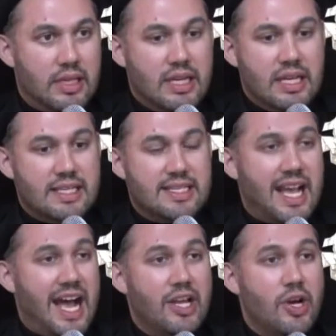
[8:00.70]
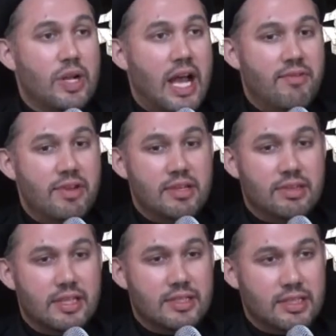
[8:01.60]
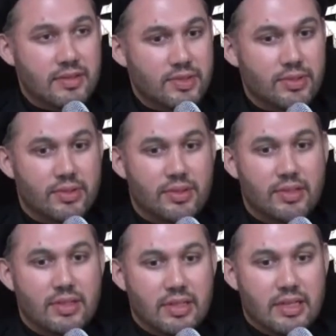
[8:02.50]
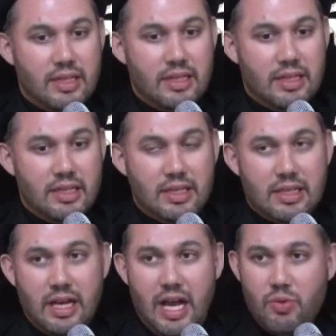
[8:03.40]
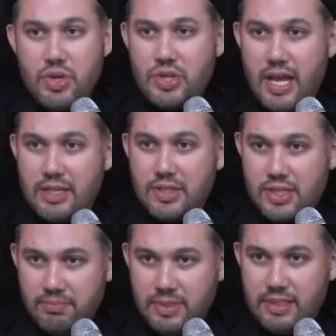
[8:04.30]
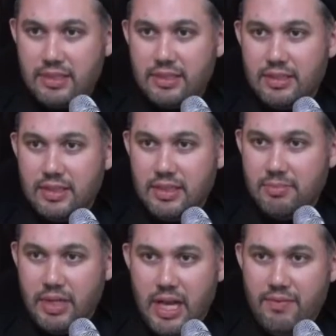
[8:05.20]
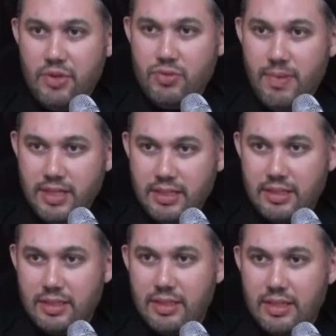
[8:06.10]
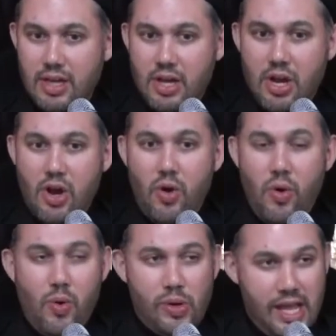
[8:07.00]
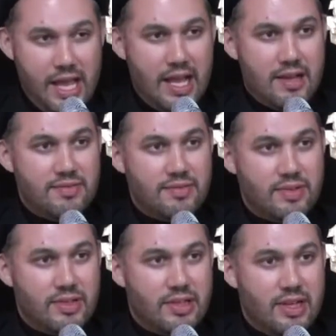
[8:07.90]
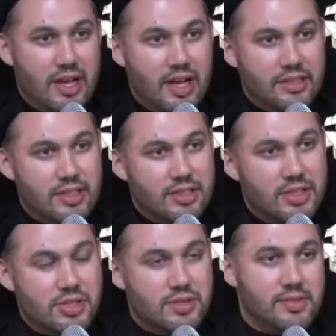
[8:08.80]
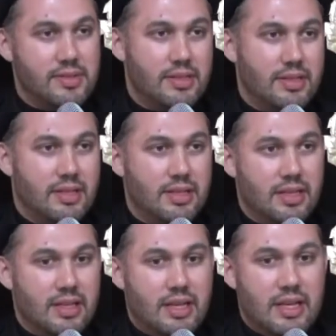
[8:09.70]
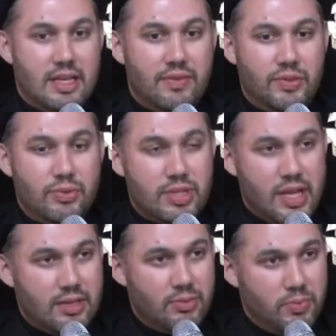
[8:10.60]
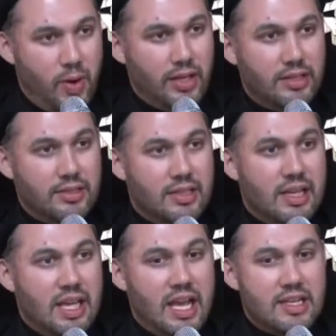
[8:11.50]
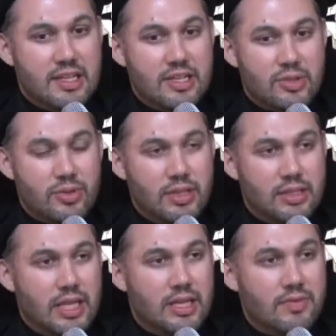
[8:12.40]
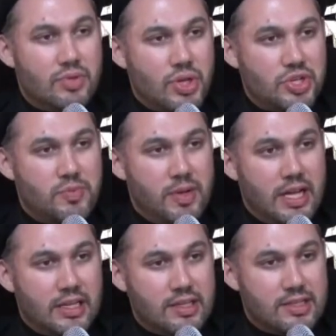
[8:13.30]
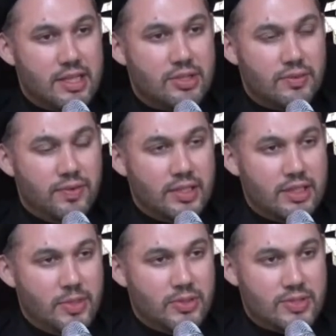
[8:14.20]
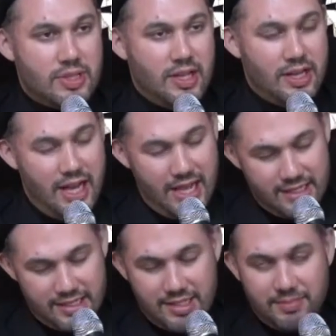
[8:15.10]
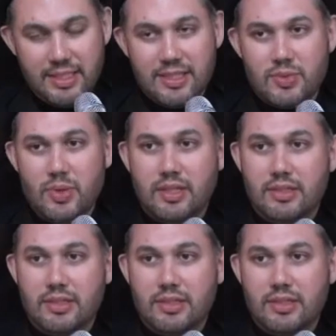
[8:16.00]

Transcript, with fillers: He says, I don't have anything to give you. I wish I had something, but I have no money. All I have are these tissues. If you take one, at least on the day of judgment, I can say to Fatima to Zahra, I did something as well.